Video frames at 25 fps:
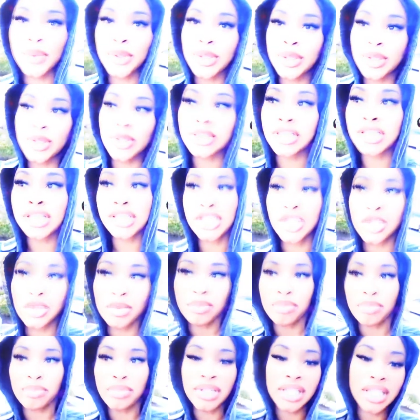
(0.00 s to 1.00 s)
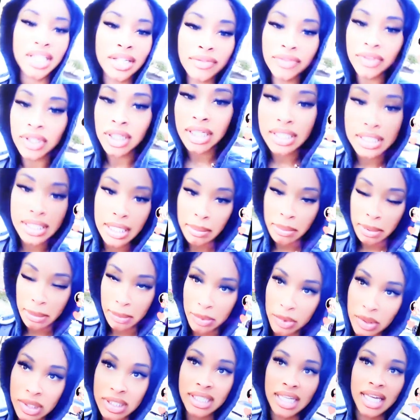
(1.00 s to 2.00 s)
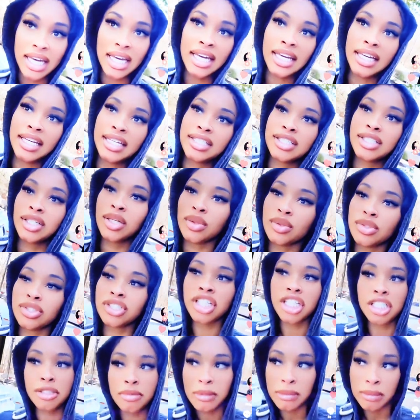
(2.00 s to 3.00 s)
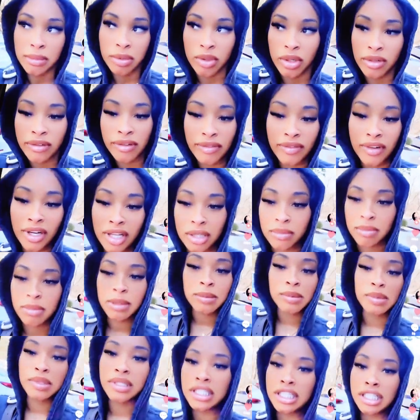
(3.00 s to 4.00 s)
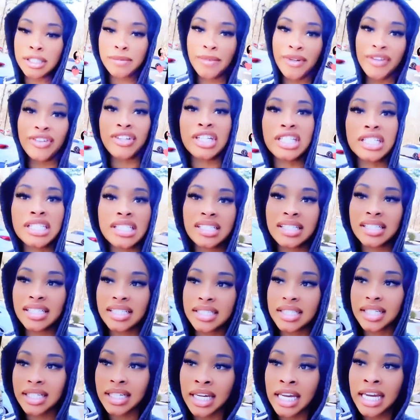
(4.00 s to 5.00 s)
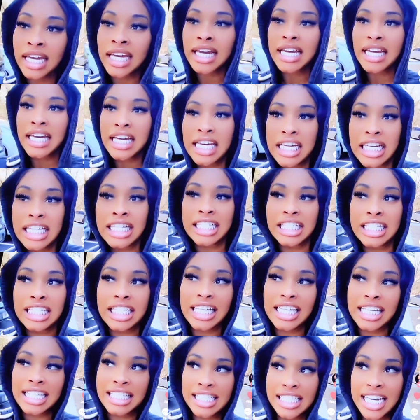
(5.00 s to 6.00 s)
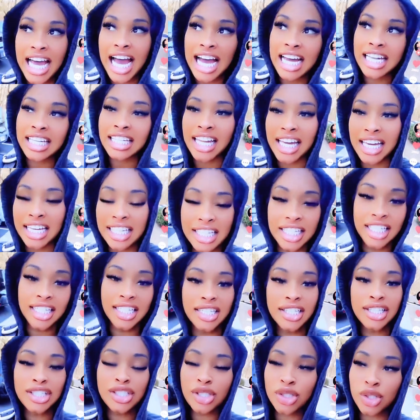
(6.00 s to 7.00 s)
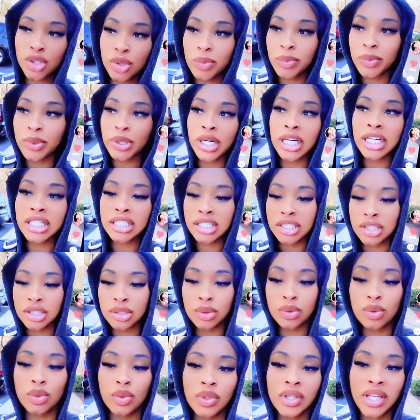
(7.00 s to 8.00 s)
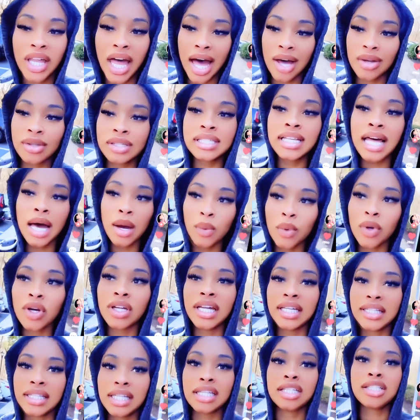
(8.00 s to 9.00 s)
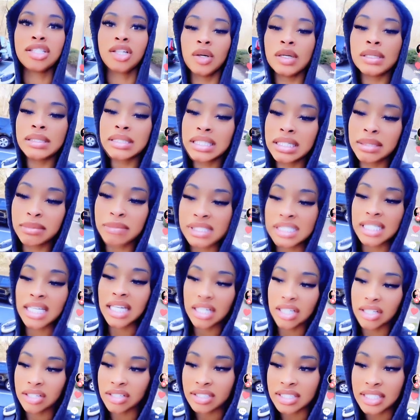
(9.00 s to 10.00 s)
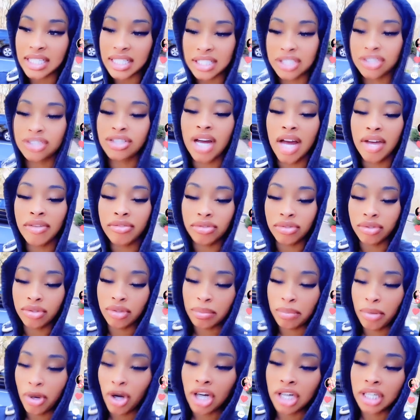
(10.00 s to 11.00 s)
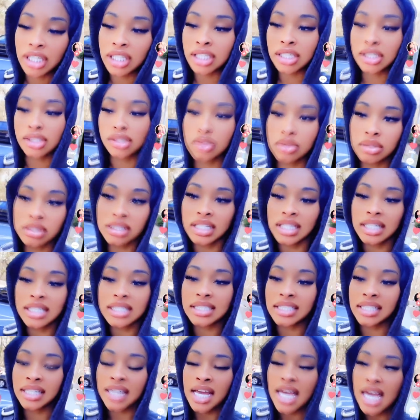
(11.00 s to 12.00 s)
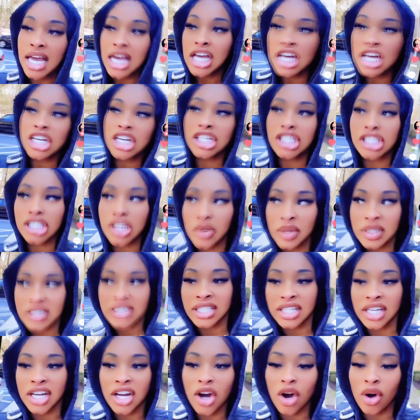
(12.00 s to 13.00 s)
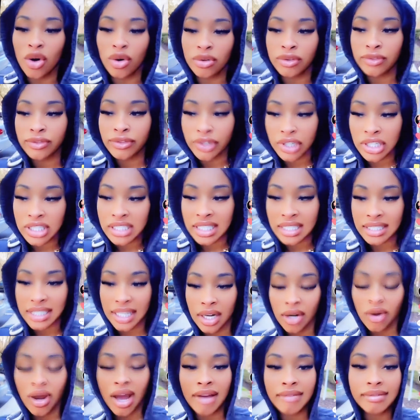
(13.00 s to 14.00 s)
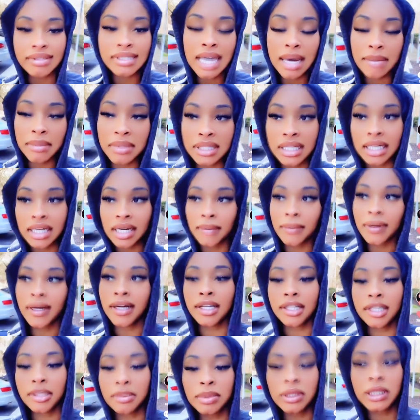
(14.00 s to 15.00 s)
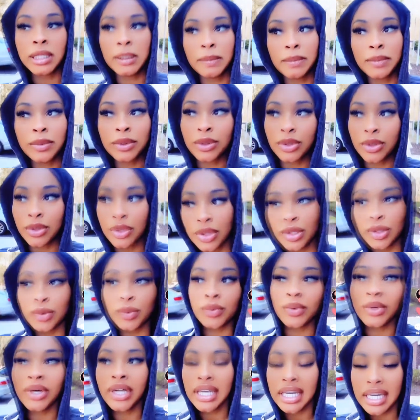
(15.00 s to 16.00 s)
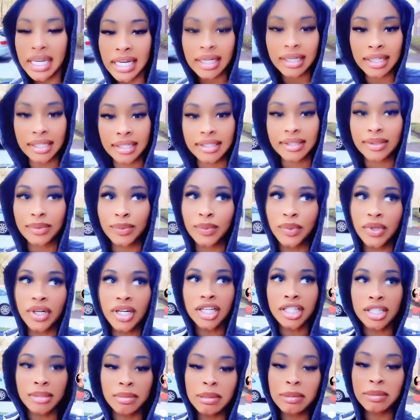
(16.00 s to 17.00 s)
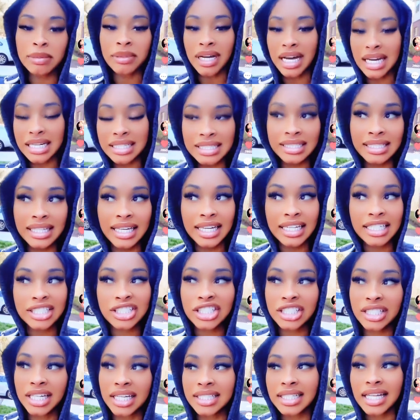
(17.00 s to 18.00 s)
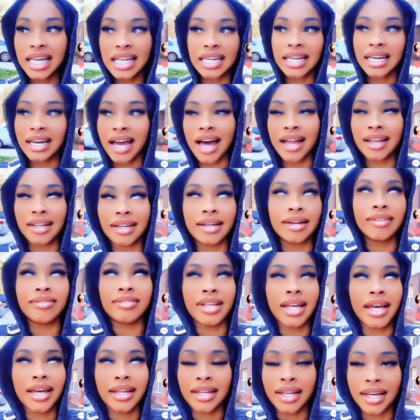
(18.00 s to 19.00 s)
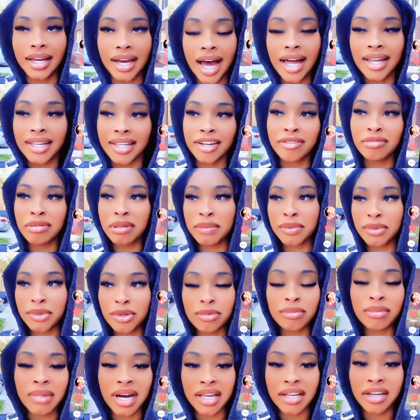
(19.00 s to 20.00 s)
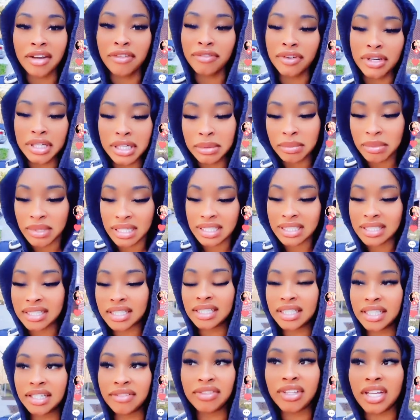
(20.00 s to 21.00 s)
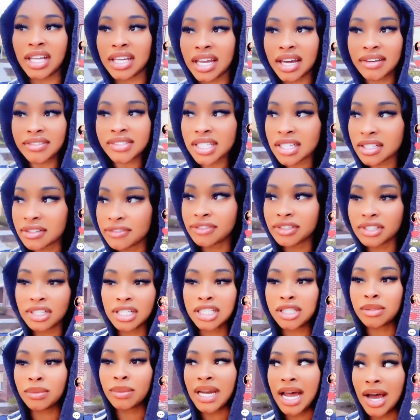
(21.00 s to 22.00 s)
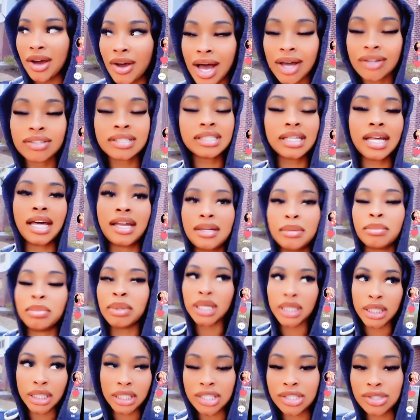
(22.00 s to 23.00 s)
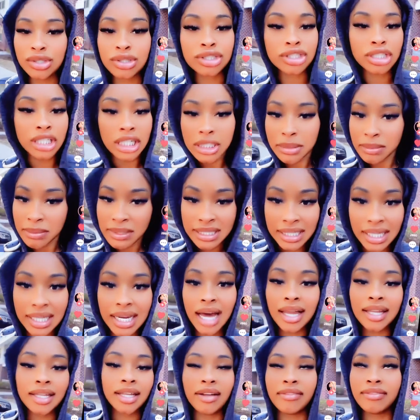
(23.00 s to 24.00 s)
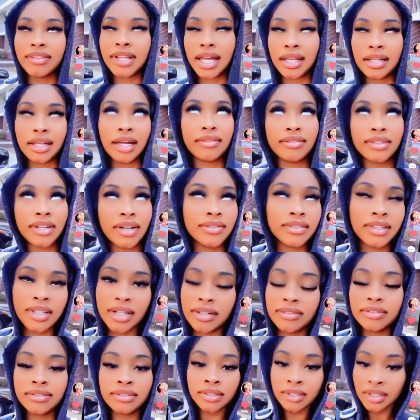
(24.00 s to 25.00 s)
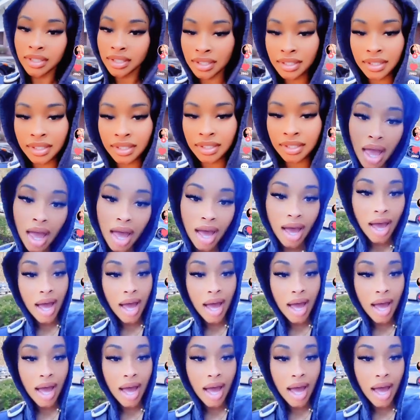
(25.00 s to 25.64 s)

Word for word: world and don't believe things that people say and don't judge Ooh, people of other people's experiences and and not like super into the outside world. Like they're so into themselves, they travel and party and do things, and so into their own friends that they don't have time to think about other people and, and what other people gotta say and shit like that. Like I love that. Like I love people who mind their fucking business and live their life to the fullest without outside opinions or judgments. Like I love that. Love, love, love.